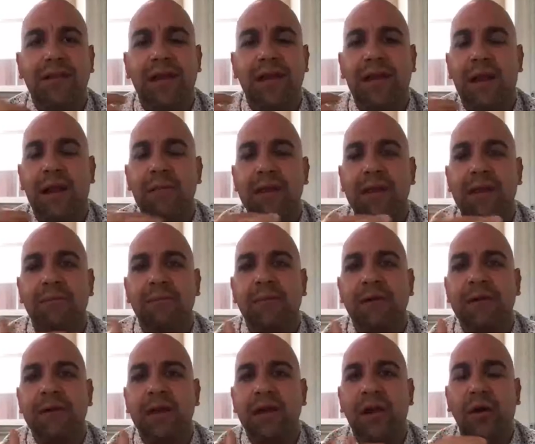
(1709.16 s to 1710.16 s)
I mean,
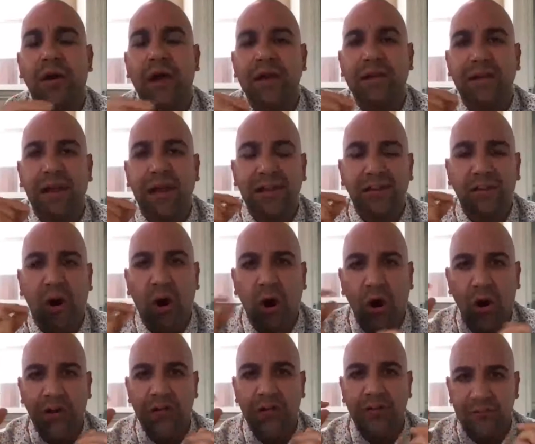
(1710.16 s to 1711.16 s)
it's
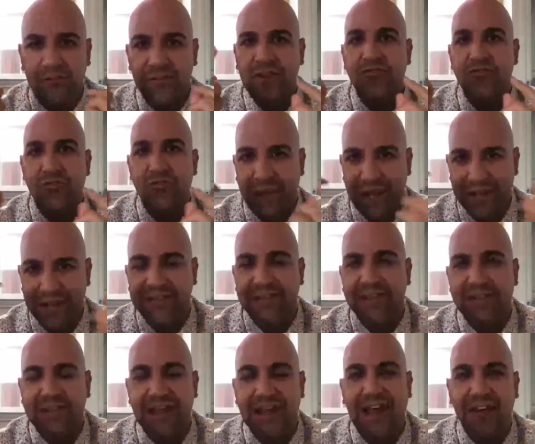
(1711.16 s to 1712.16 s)
hard to visualize
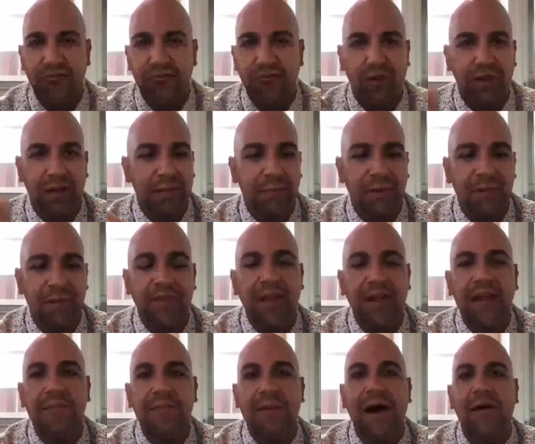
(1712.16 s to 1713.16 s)
this naturally, but
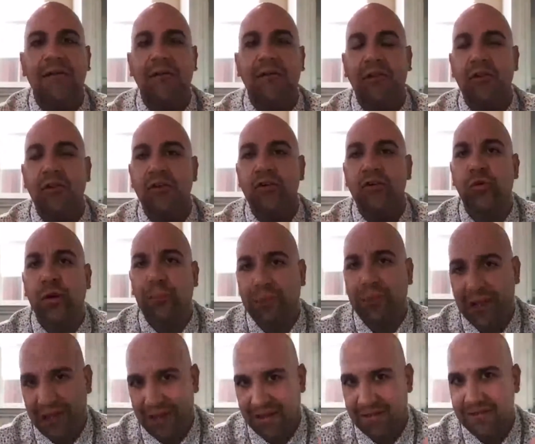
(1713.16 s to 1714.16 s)
think about the newer
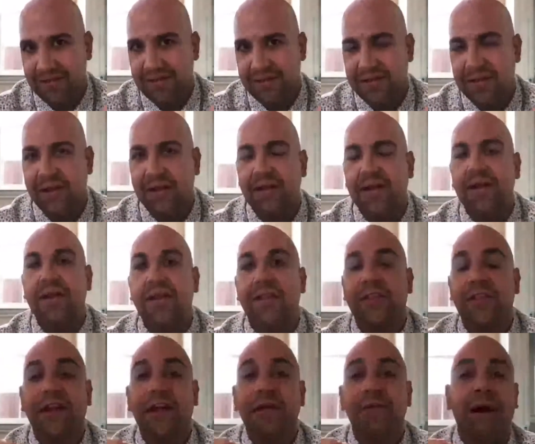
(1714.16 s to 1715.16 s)
planes.
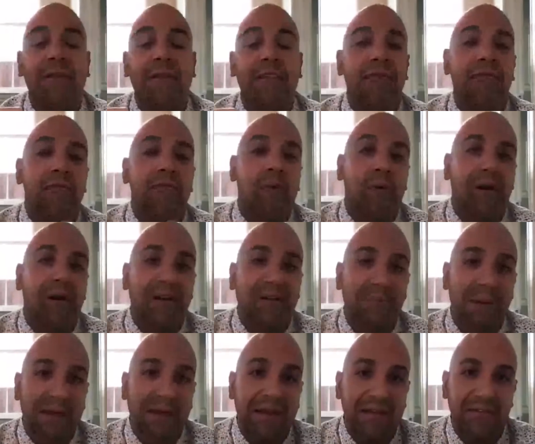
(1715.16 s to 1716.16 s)
Think about the more
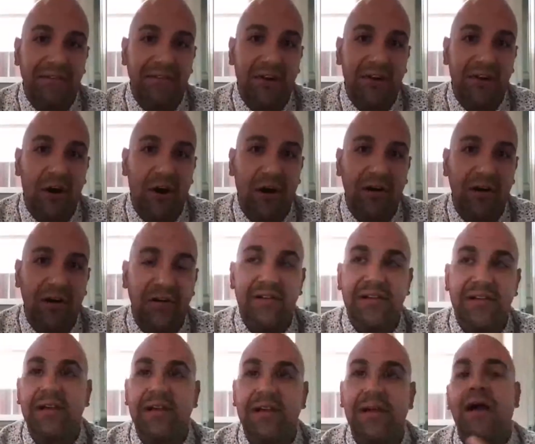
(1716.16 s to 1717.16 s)
expensive
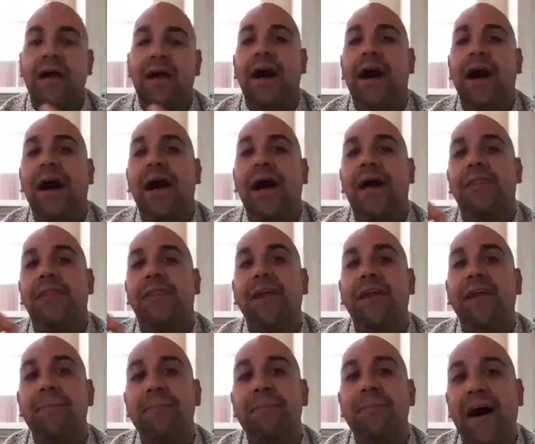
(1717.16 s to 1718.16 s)
cars.
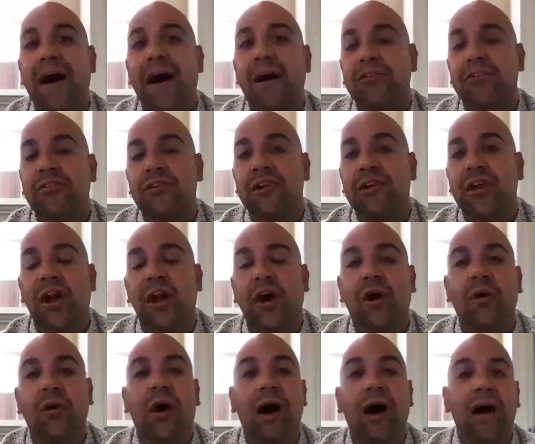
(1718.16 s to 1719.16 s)
Think about,
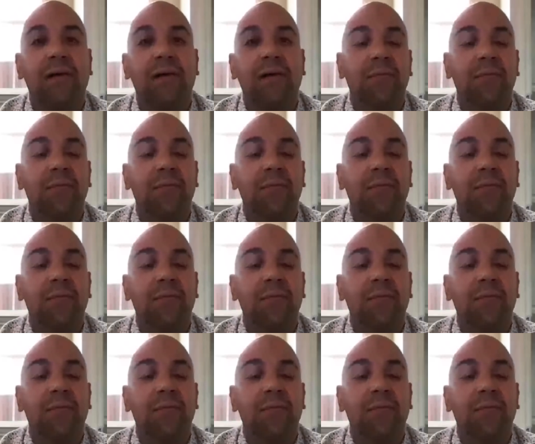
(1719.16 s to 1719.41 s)
the